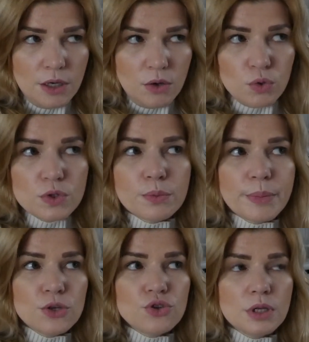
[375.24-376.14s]
also
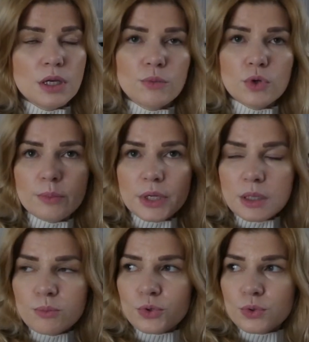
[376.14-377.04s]
mentioned that I'm going to be
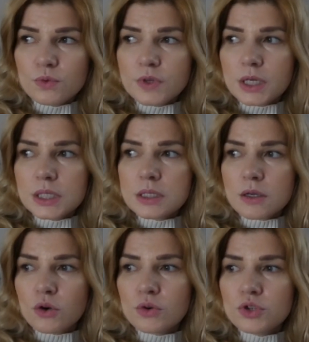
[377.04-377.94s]
improving.
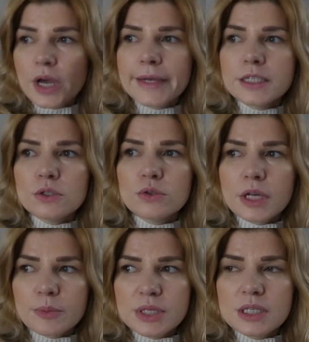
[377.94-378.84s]
So trying to do
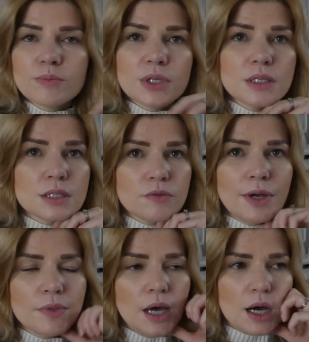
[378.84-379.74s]
like bits and pieces
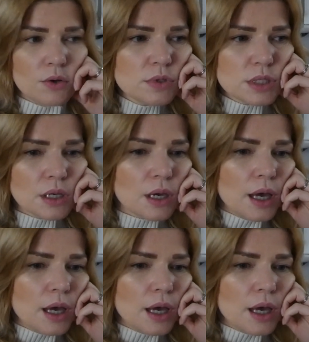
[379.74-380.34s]
around the house.